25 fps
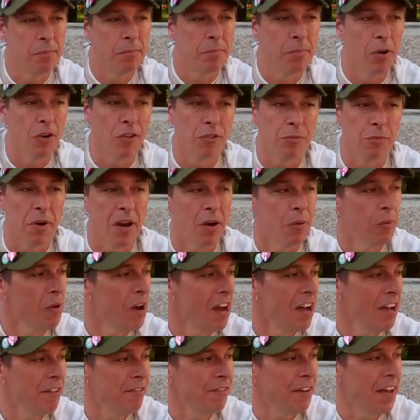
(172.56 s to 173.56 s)
both my
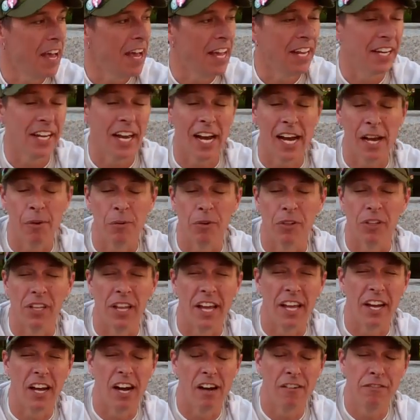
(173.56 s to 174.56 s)
wife and I were
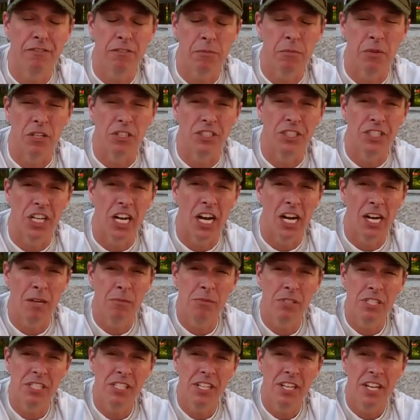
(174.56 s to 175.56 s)
laid off from our
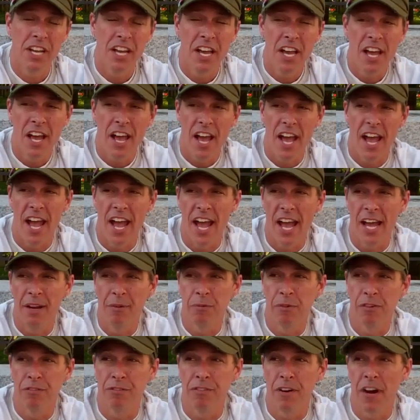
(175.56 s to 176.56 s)
jobs,
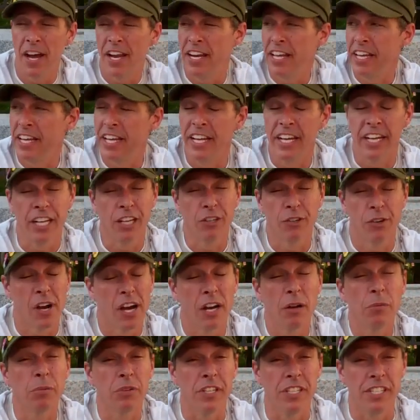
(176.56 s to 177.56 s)
and we're finding it
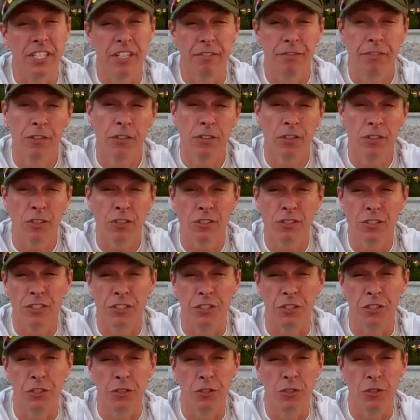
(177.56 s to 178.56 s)
incredibly difficult
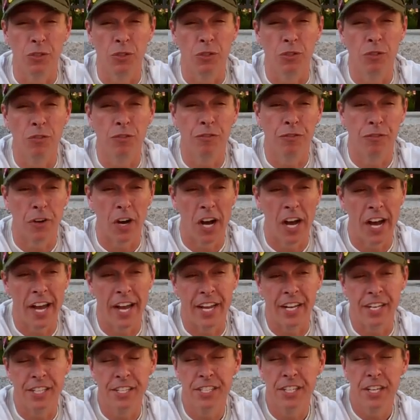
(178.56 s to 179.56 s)
to
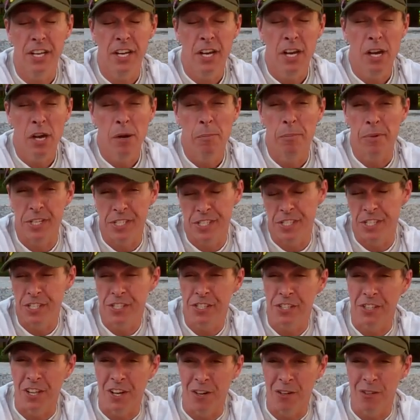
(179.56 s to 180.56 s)
find
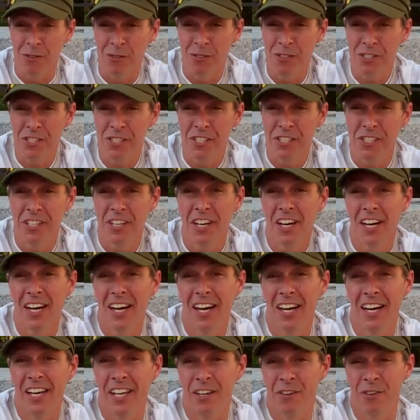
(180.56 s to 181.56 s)
business loans
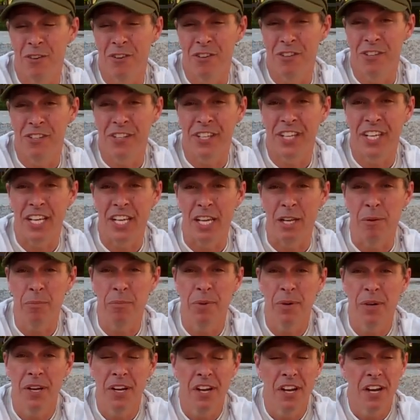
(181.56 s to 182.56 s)
in order to keep
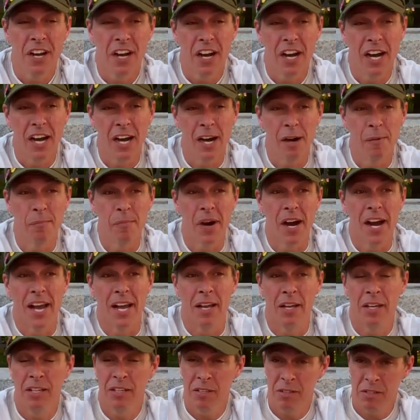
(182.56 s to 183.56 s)

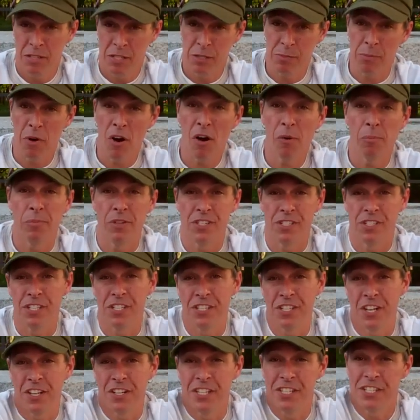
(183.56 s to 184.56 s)
my small
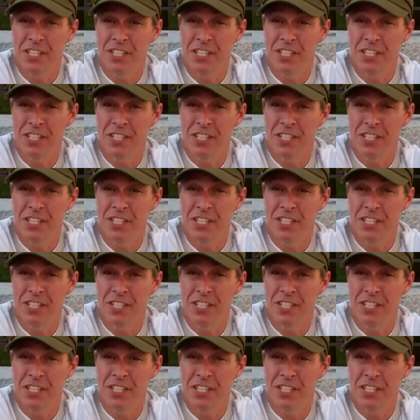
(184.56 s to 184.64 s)
business on the